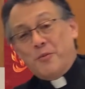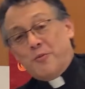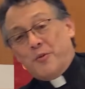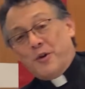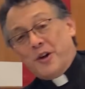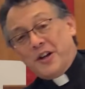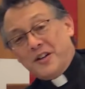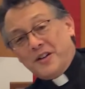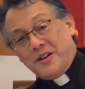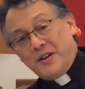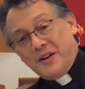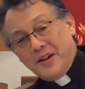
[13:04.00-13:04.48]

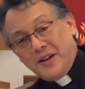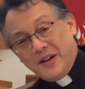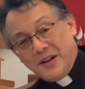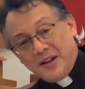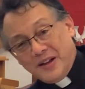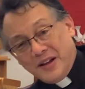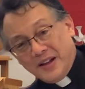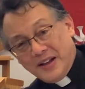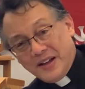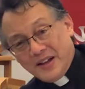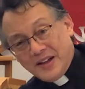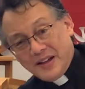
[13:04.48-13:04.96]
what
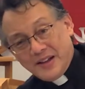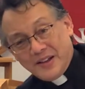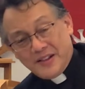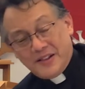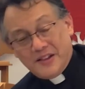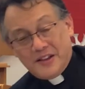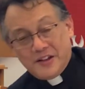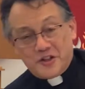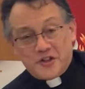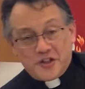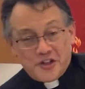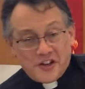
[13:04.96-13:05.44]

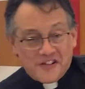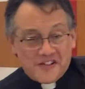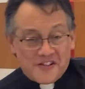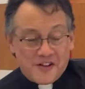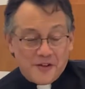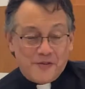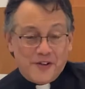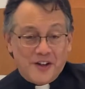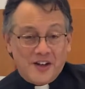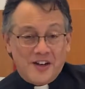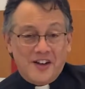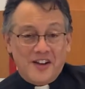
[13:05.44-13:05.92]
the gist
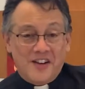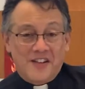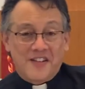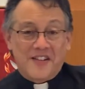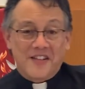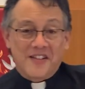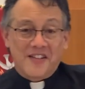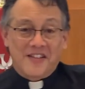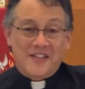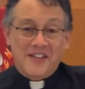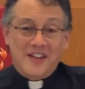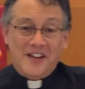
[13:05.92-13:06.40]
of it
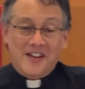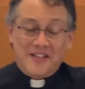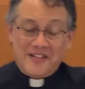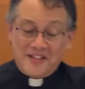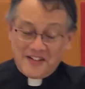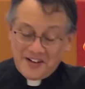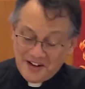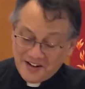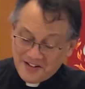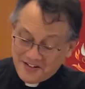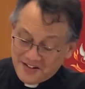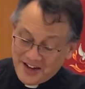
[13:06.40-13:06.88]
is this,
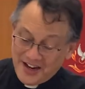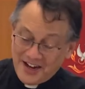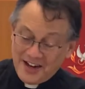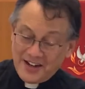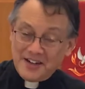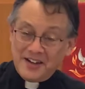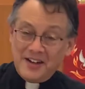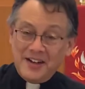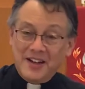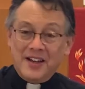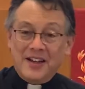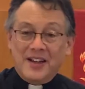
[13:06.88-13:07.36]
is
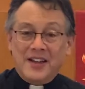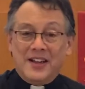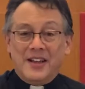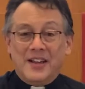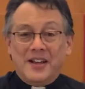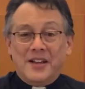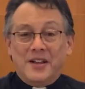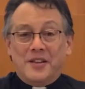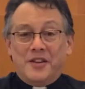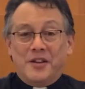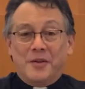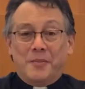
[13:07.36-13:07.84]
that
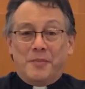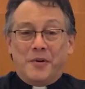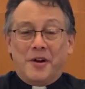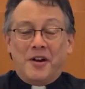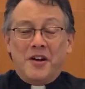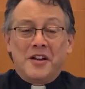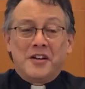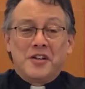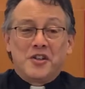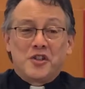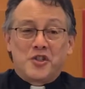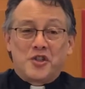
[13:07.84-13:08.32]
the
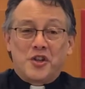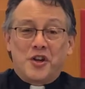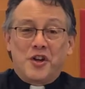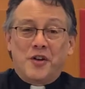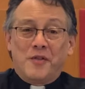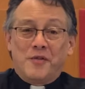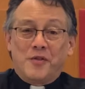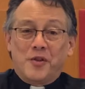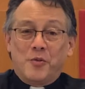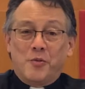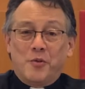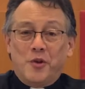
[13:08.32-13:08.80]
bondage
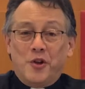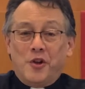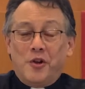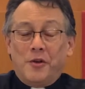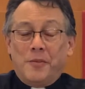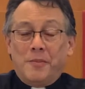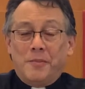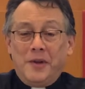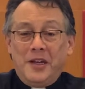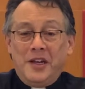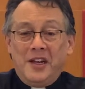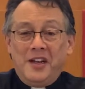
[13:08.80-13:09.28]
of the will
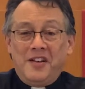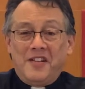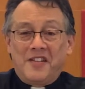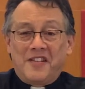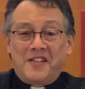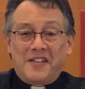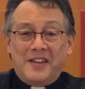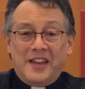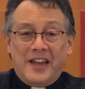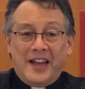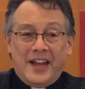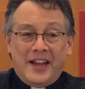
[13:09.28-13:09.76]
means
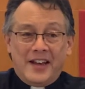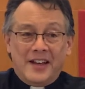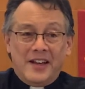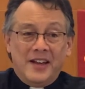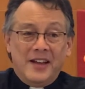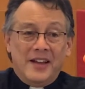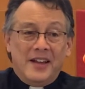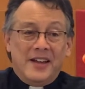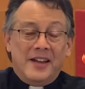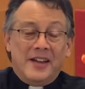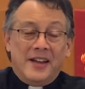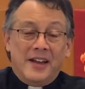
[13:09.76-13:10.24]

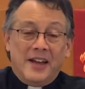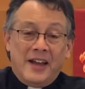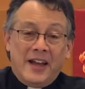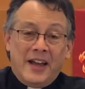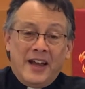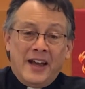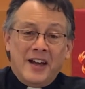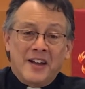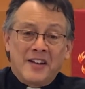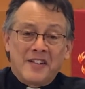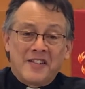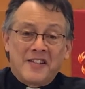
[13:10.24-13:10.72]
that
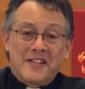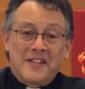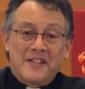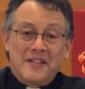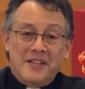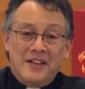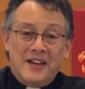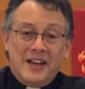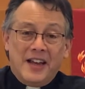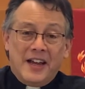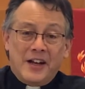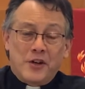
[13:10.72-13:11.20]
as
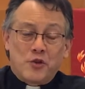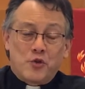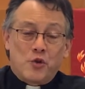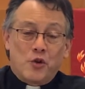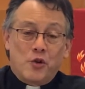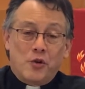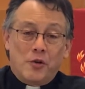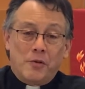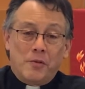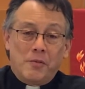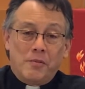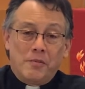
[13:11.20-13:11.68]

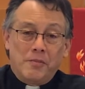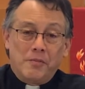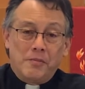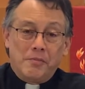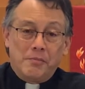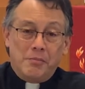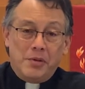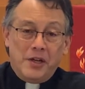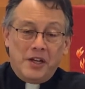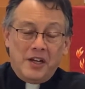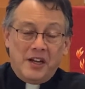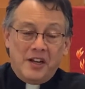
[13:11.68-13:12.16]
natural
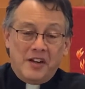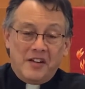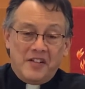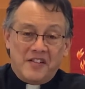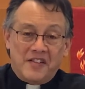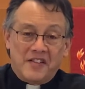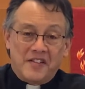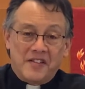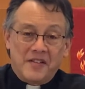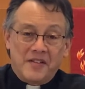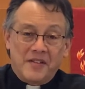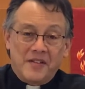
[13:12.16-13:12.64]

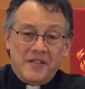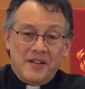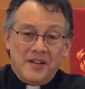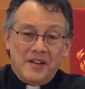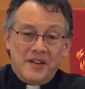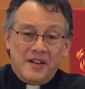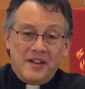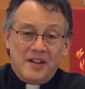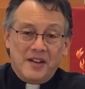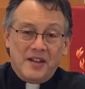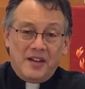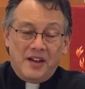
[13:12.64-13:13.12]
beings,
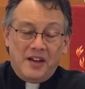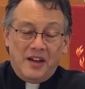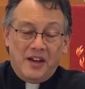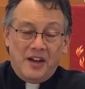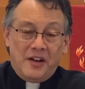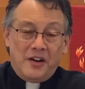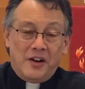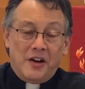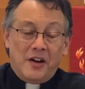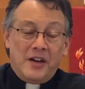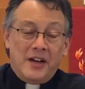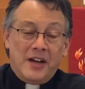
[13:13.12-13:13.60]
in
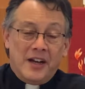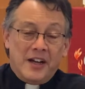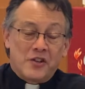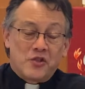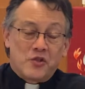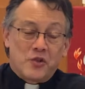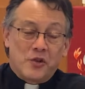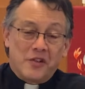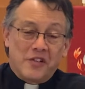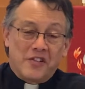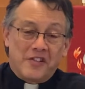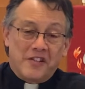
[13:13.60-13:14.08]
our
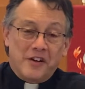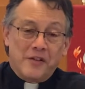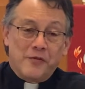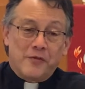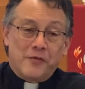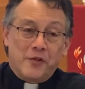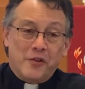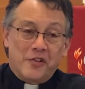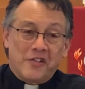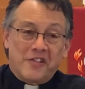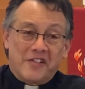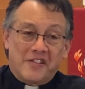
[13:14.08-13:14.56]
natural
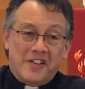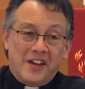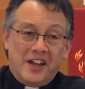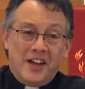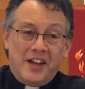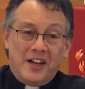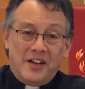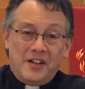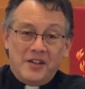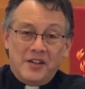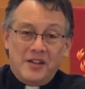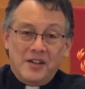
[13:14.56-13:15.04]
sinful
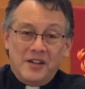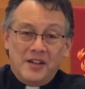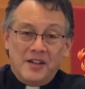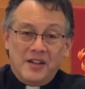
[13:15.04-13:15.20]
state,